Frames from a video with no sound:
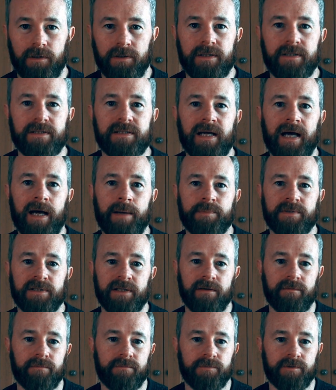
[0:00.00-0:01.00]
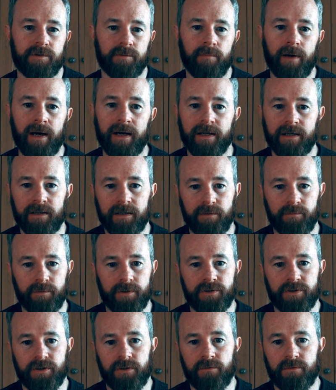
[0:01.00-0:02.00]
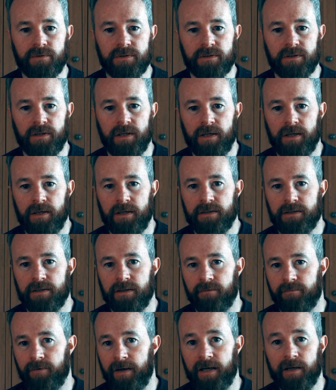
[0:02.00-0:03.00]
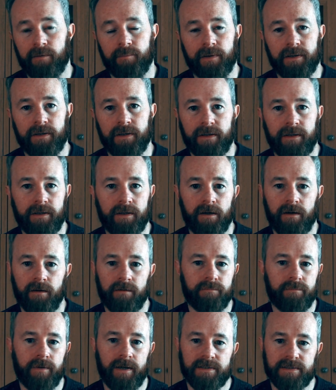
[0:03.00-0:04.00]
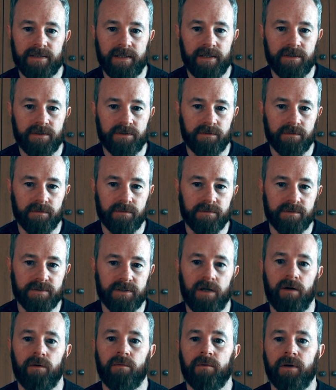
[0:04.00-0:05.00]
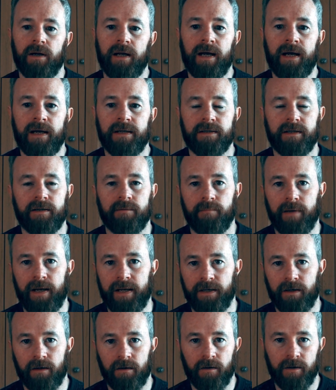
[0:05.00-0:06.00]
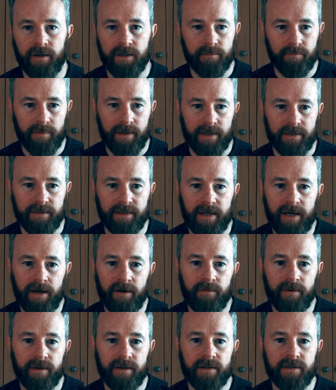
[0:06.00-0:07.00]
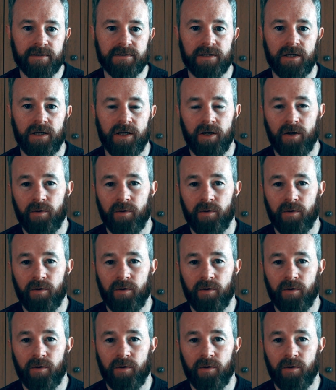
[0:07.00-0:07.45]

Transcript: These caps have dramatically reduced the availability of residential zone land in many high demand areas,